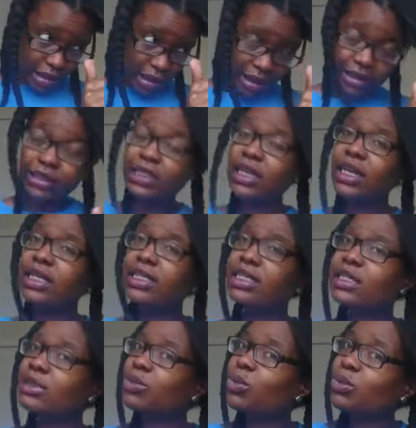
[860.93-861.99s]
until it's
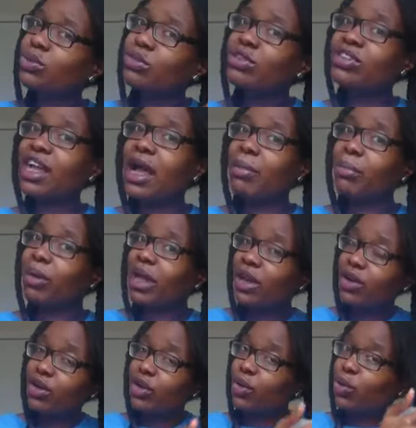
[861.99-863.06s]
damp
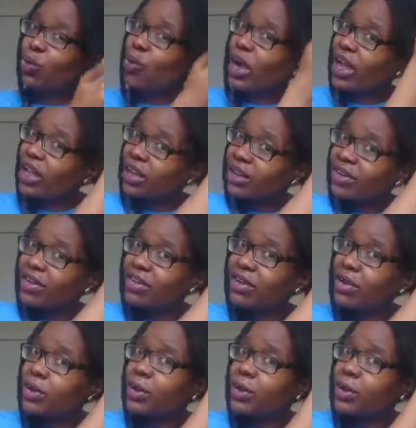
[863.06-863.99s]
and not wet.